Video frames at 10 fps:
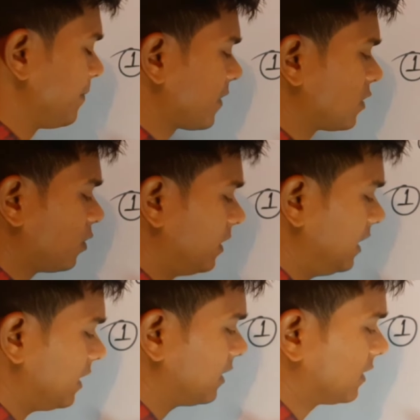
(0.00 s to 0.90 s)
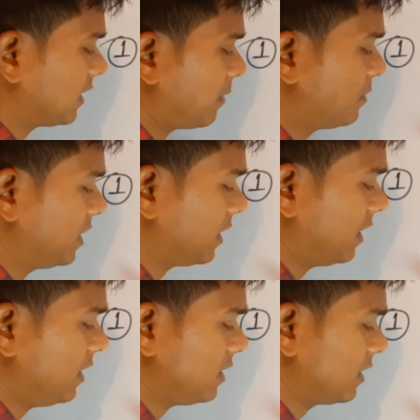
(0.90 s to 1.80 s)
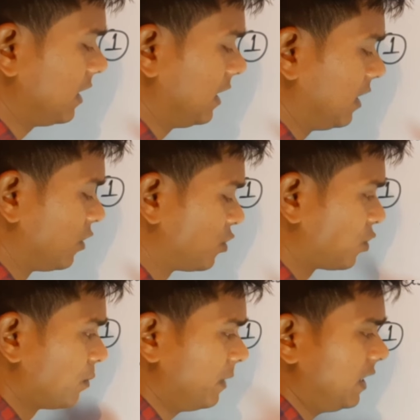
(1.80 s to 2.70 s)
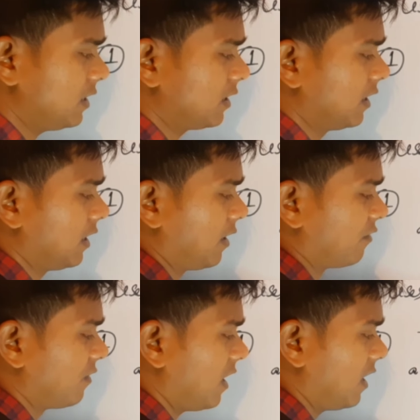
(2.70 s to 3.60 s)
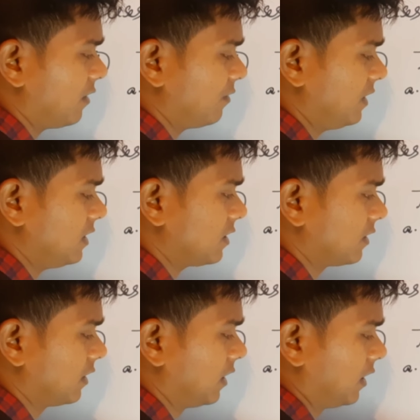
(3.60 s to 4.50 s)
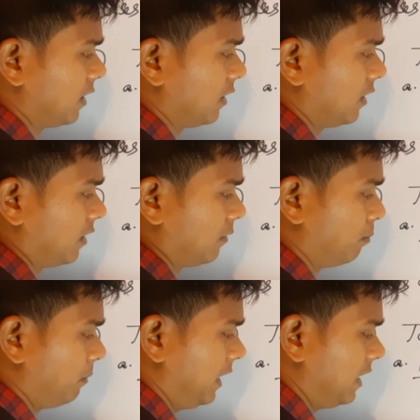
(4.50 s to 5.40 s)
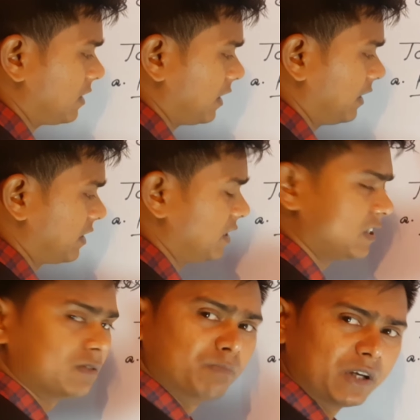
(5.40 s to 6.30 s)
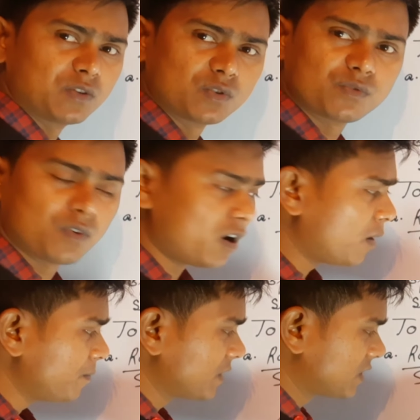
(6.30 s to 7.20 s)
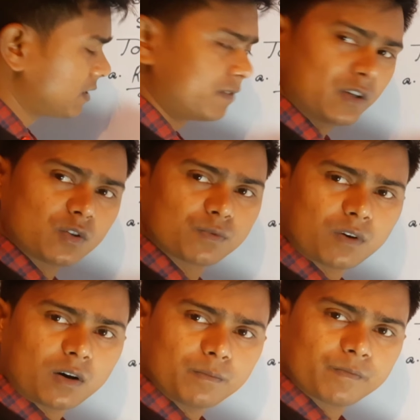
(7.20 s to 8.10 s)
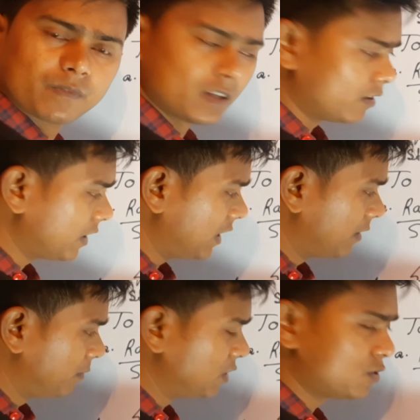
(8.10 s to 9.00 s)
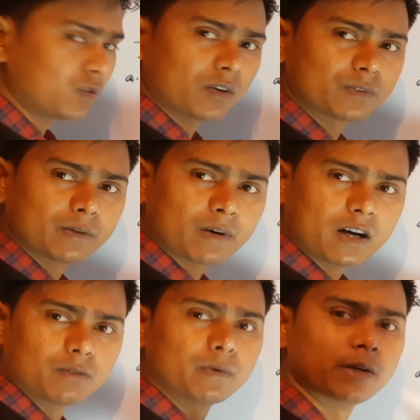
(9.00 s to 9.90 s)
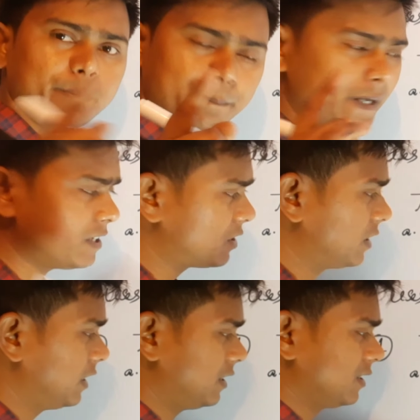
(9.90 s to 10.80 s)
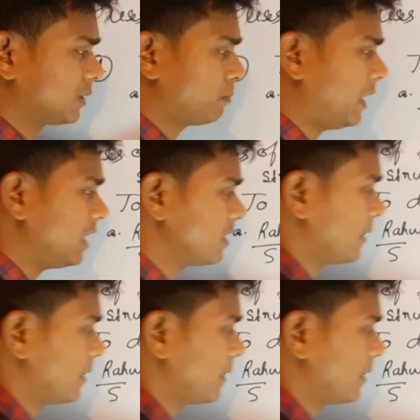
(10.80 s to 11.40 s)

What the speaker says: So here the subject is Sumit Vavis met, and it is B2 form. See, B2 form, okay, B2 of the verb meet, it is met,